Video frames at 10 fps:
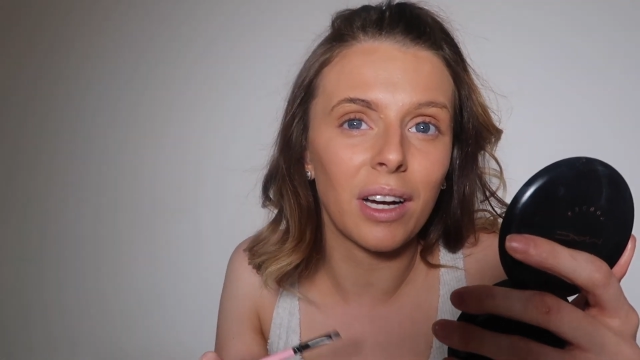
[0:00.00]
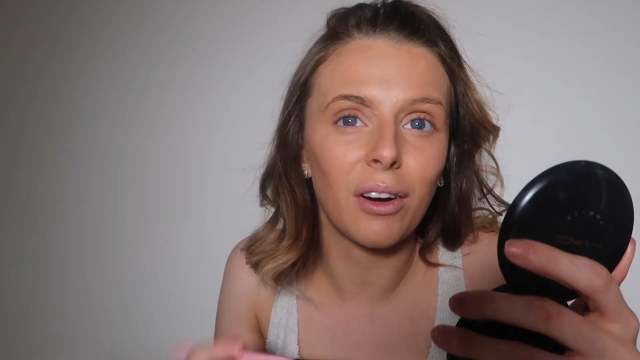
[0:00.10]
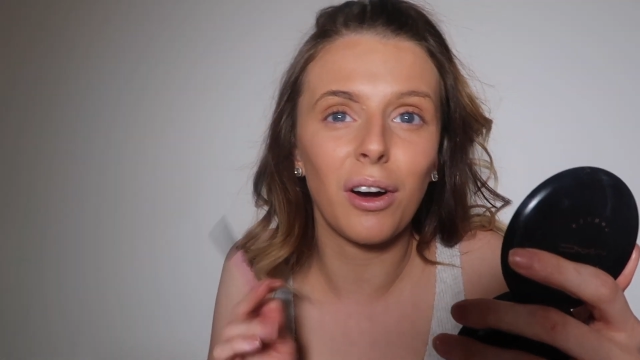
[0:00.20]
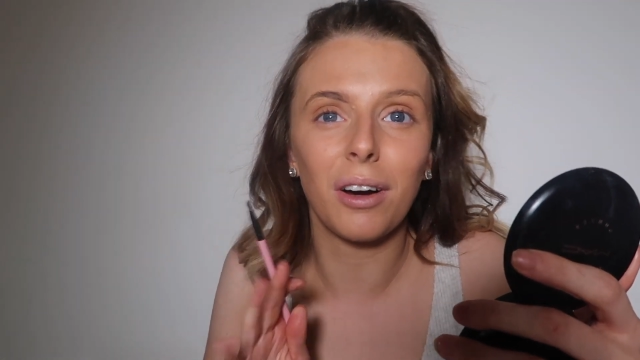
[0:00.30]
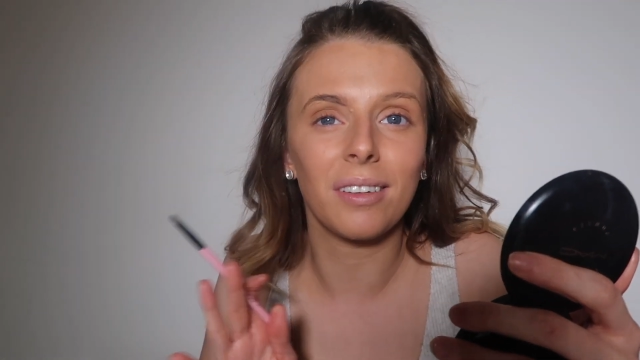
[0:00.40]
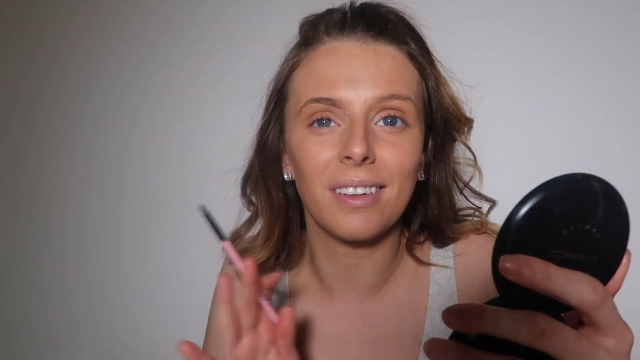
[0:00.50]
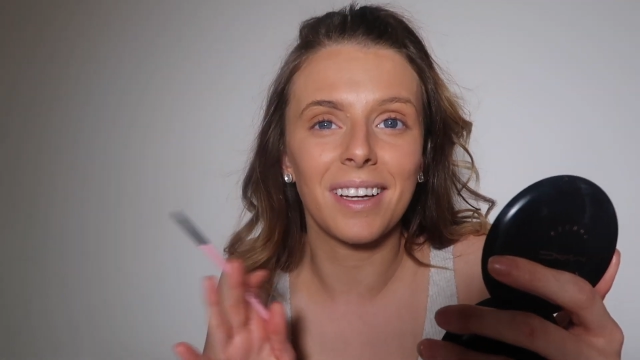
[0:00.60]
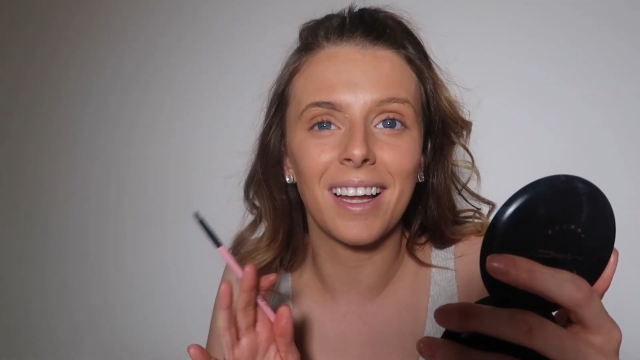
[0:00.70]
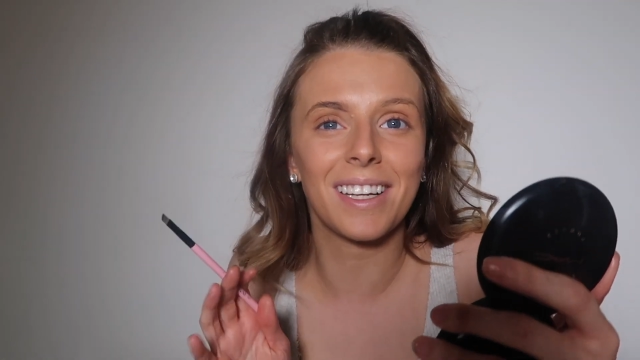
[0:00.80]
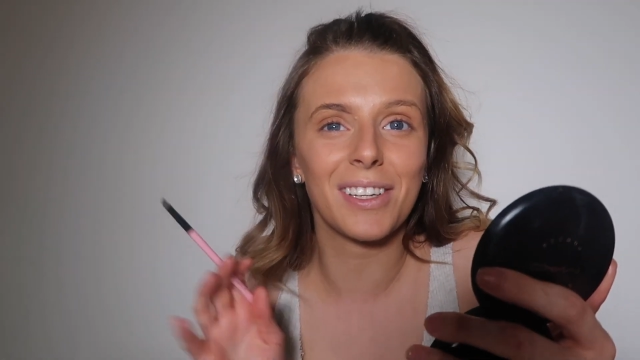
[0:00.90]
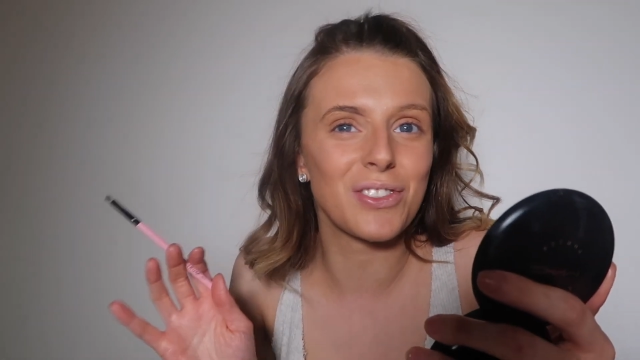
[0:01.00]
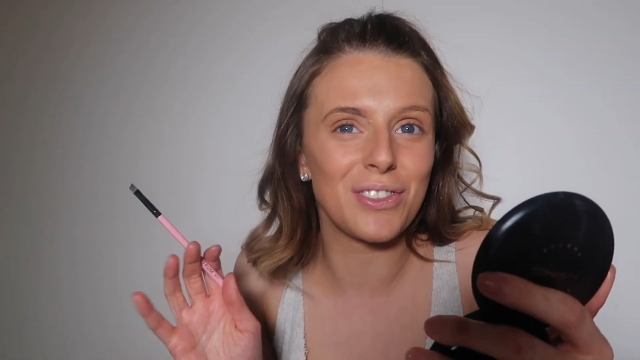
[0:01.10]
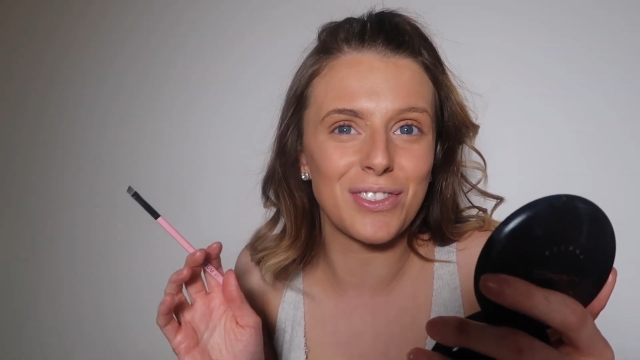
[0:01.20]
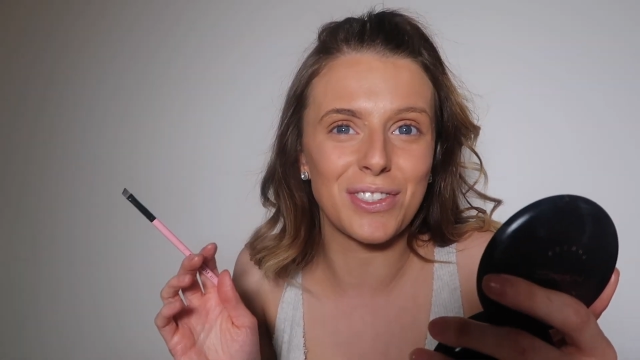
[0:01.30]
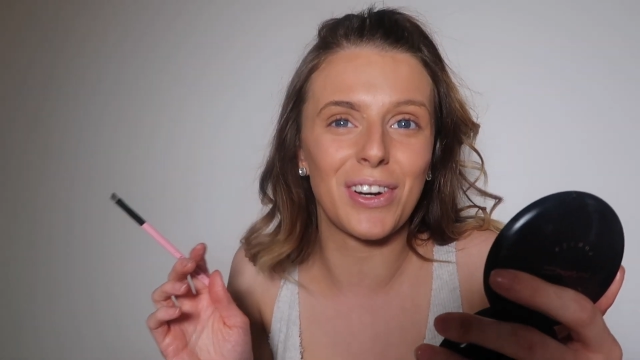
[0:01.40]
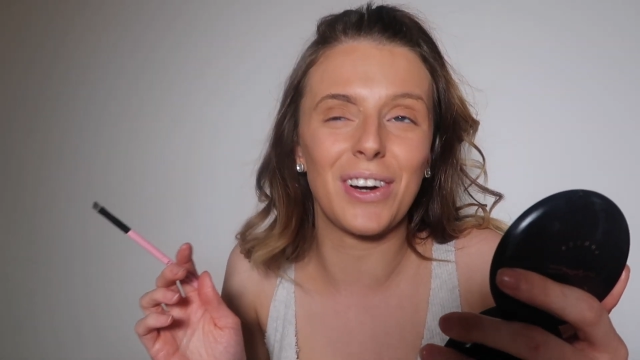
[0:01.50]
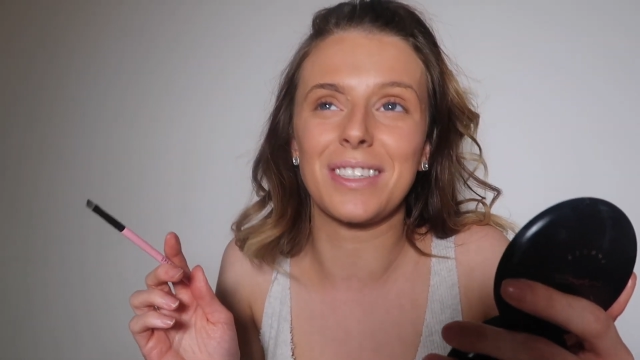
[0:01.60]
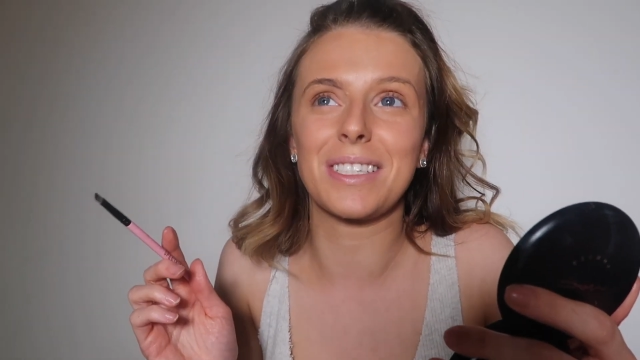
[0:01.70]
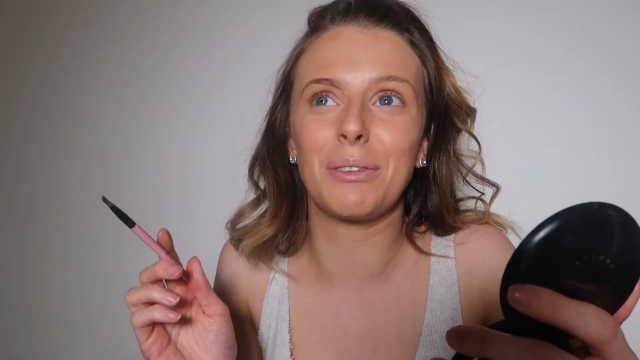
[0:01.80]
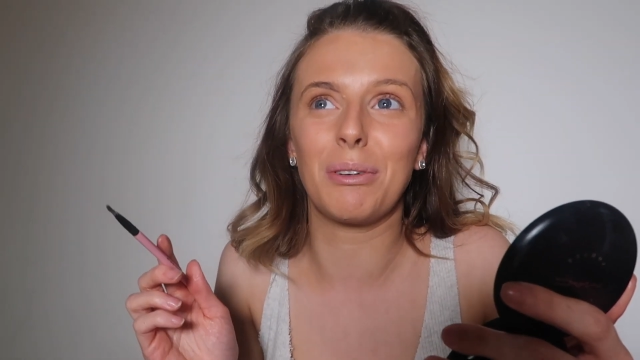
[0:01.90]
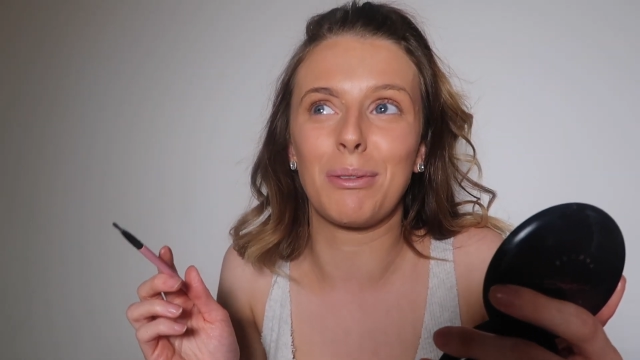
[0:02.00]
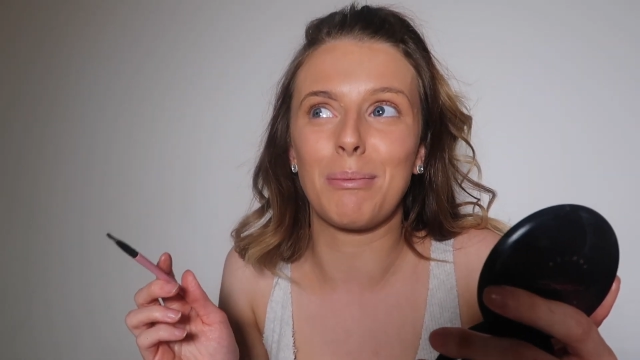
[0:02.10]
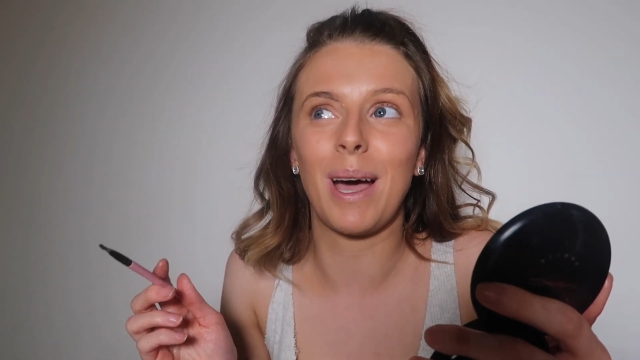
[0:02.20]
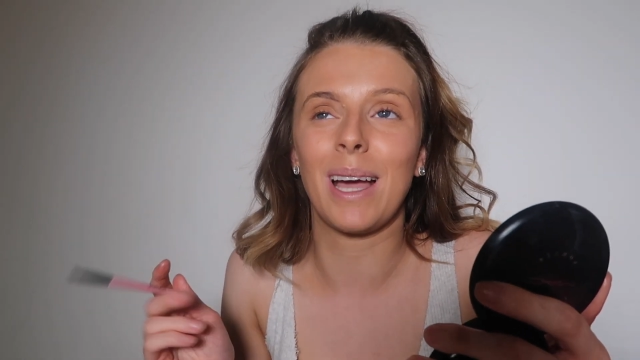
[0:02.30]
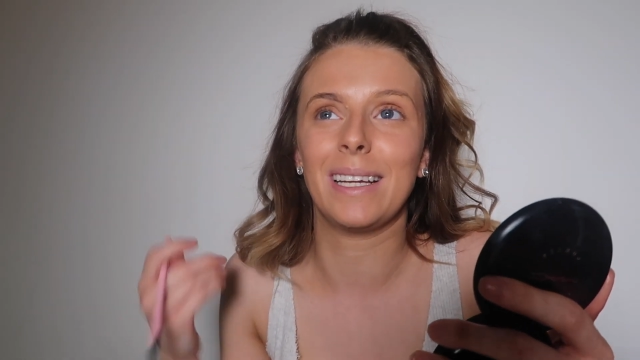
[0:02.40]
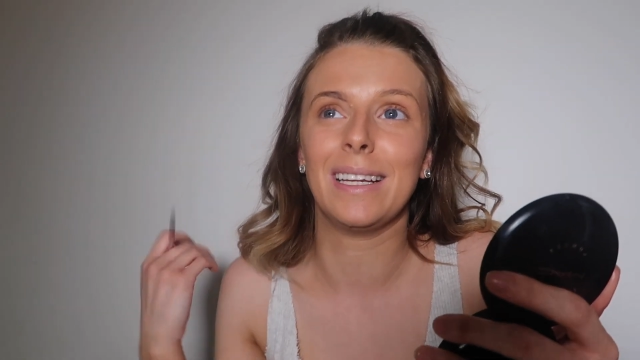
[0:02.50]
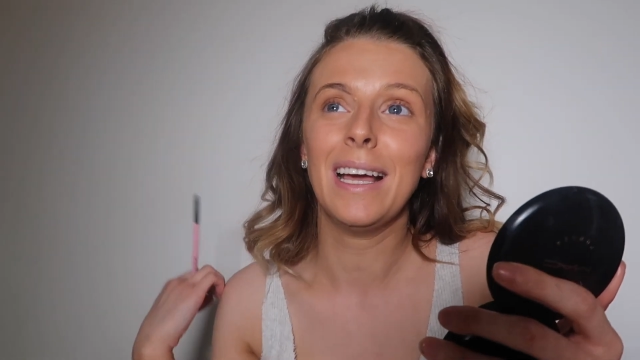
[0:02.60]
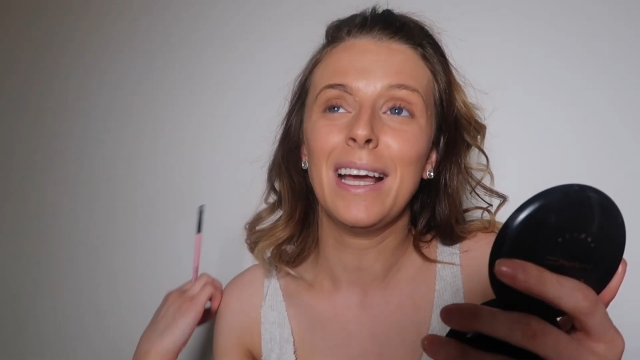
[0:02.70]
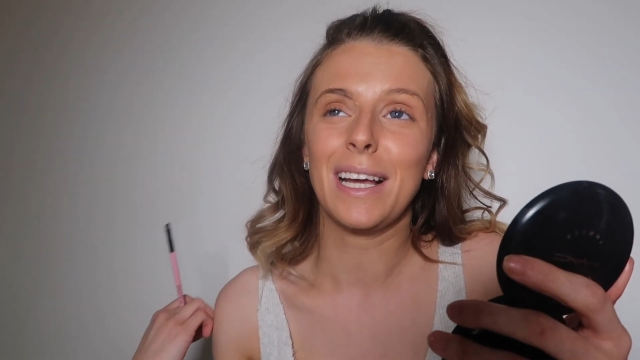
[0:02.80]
I literally just can't deal with the pain.